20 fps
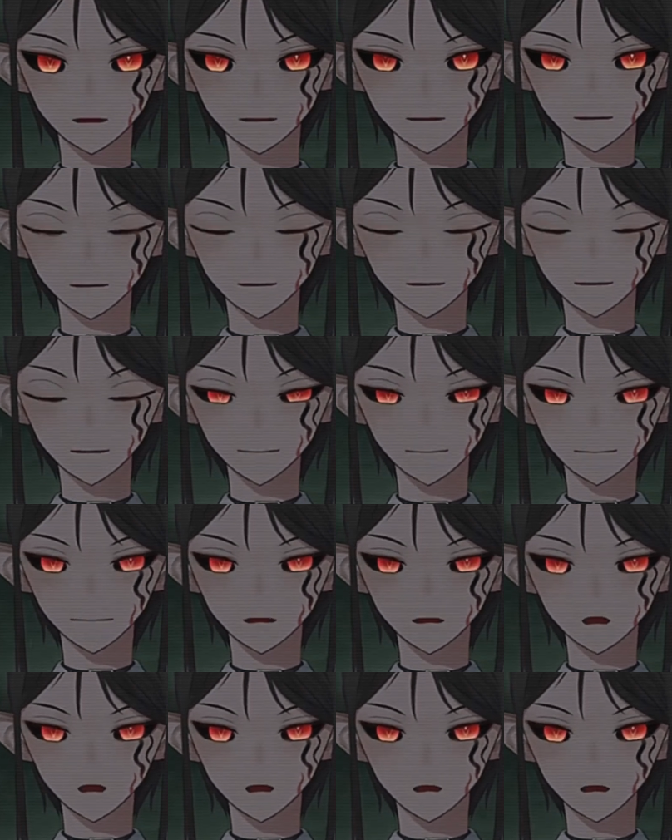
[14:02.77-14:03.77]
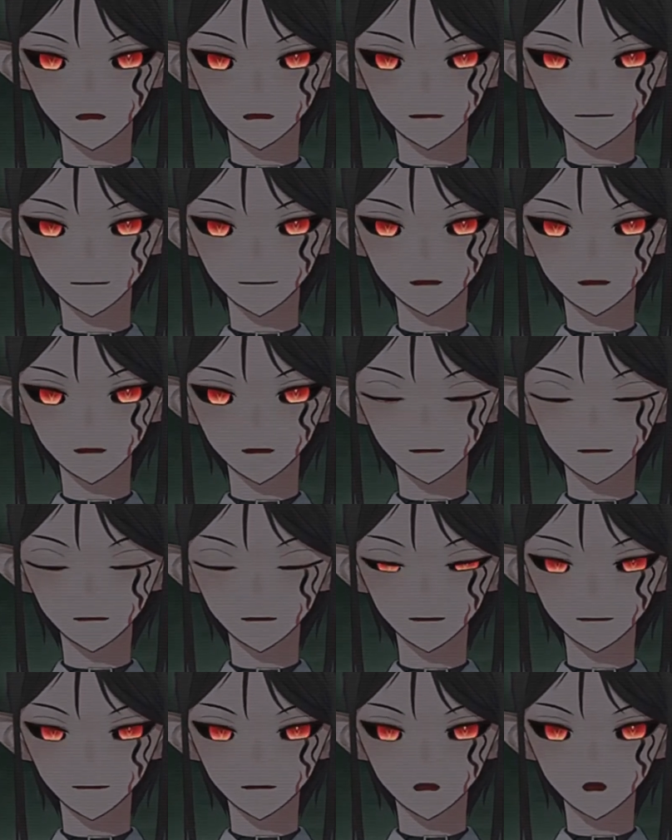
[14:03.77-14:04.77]
to this blank,
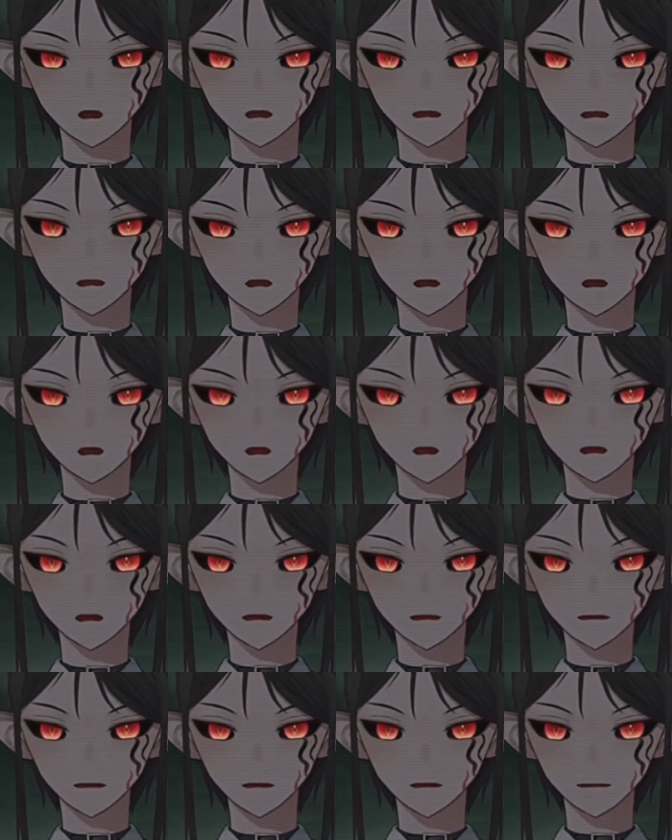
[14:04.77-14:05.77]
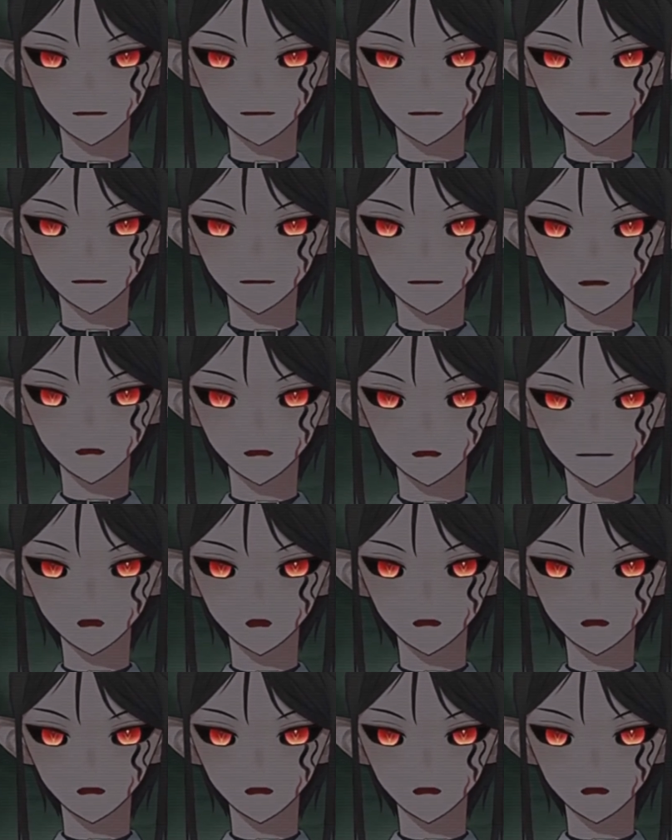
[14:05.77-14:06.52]
featureless corridor. My